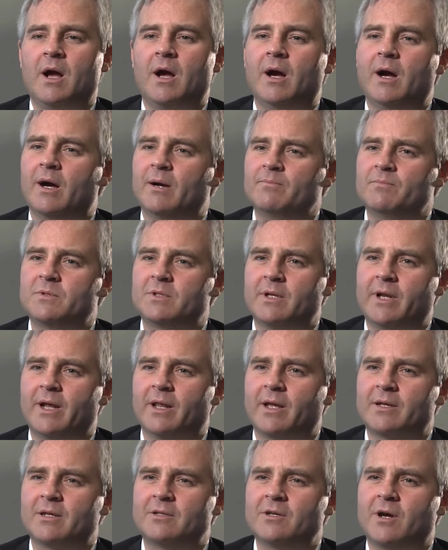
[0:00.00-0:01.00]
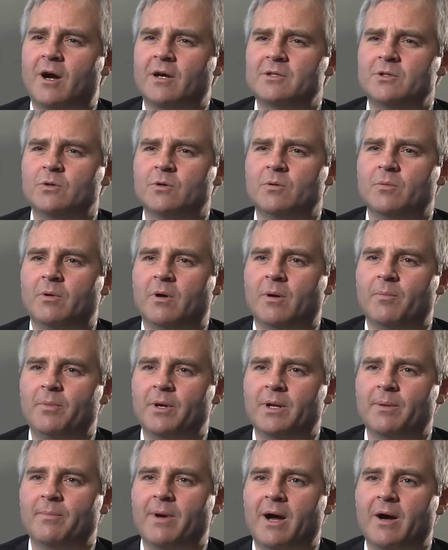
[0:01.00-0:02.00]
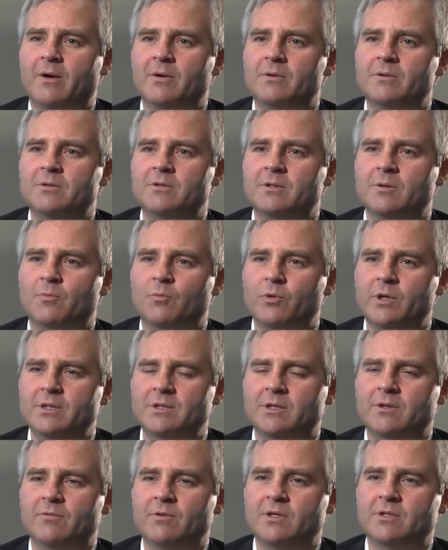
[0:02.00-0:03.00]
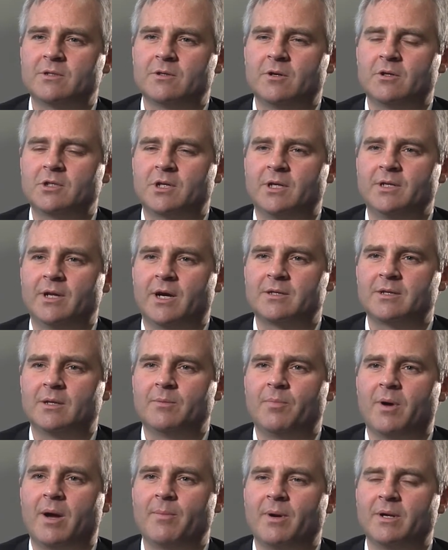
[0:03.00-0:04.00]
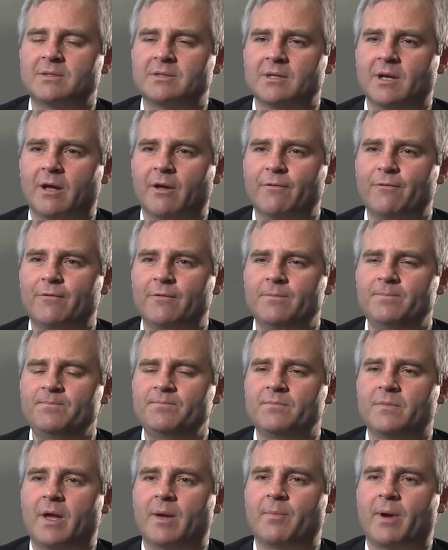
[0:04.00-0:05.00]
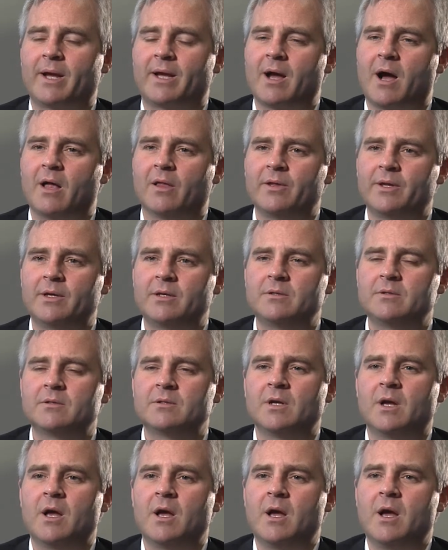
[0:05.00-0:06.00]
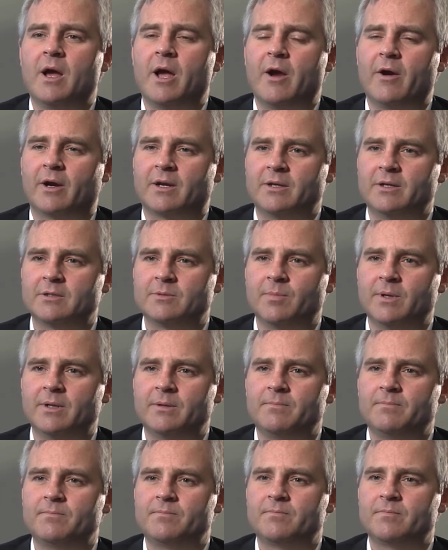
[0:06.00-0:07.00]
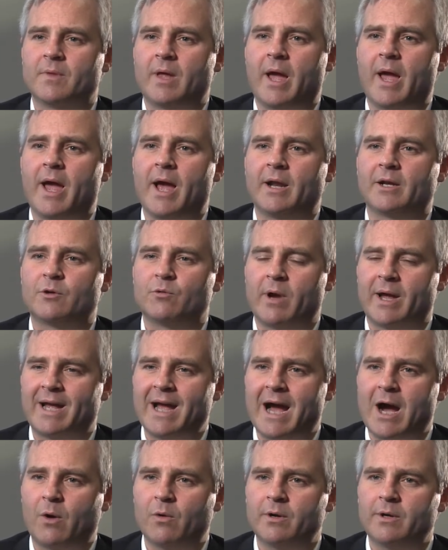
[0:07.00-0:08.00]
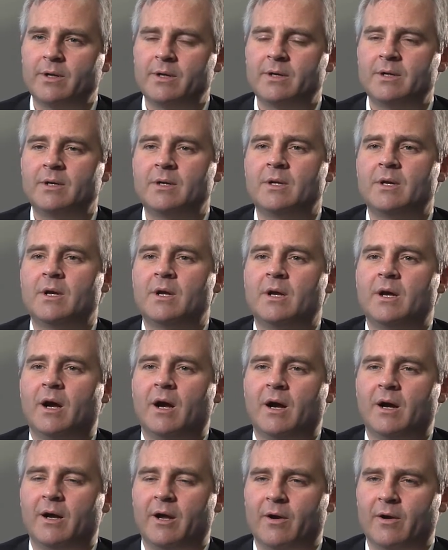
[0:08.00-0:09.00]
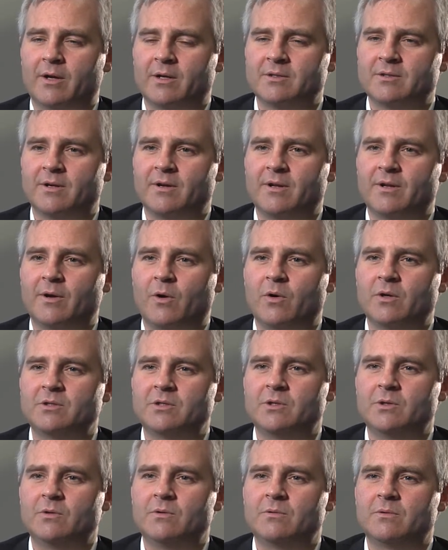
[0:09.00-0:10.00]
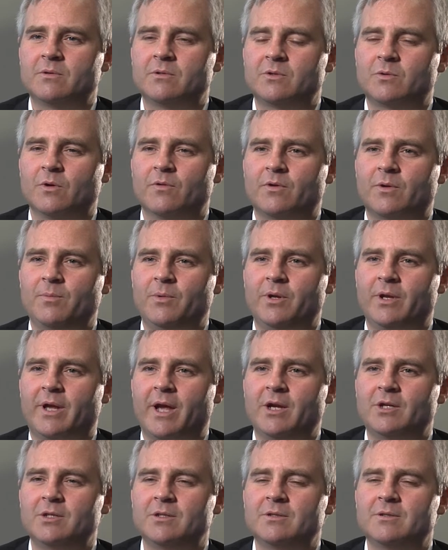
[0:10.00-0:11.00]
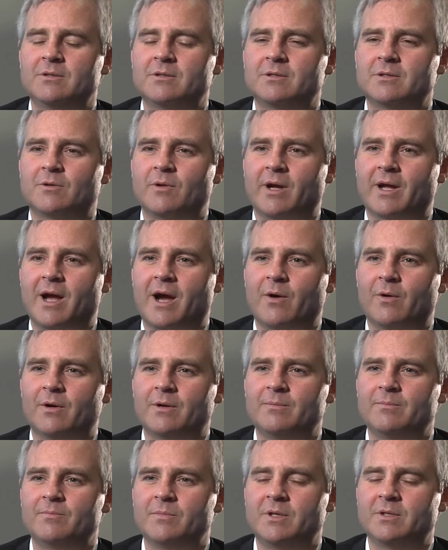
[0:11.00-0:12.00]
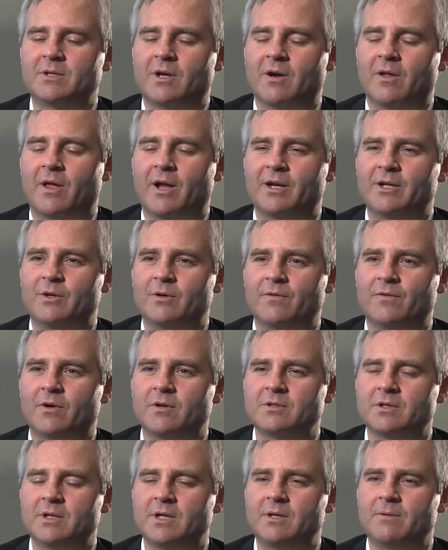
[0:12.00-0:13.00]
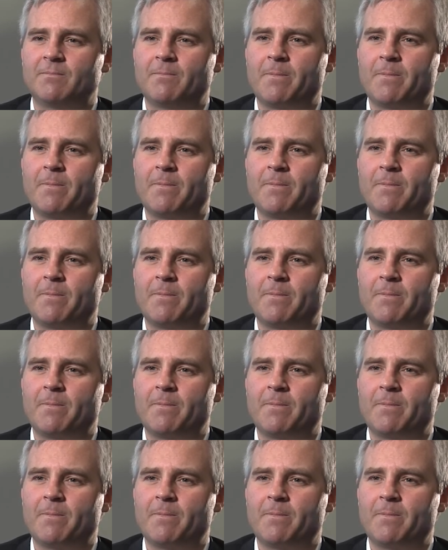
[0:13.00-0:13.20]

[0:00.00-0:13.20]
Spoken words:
Today I'd like to talk to you a bit about some recent research conducted by myself and my colleagues, Eric Nisbet and Greg Howard. Eric is at OSU School of Communications, Greg Howard, East Carolina University.